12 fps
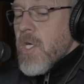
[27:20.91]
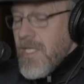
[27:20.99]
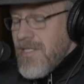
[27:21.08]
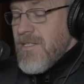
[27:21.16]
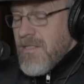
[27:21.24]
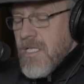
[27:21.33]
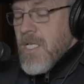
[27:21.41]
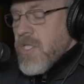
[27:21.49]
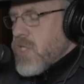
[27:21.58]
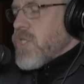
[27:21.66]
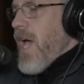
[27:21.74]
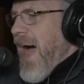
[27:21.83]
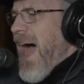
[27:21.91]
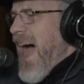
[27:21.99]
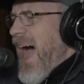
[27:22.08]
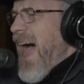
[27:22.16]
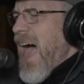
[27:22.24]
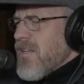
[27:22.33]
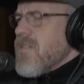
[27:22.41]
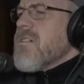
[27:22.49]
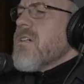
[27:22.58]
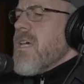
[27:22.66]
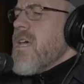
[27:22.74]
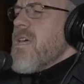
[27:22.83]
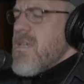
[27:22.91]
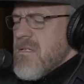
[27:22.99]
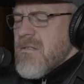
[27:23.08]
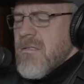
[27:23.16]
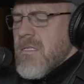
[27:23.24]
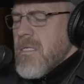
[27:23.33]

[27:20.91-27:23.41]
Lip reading: inside her head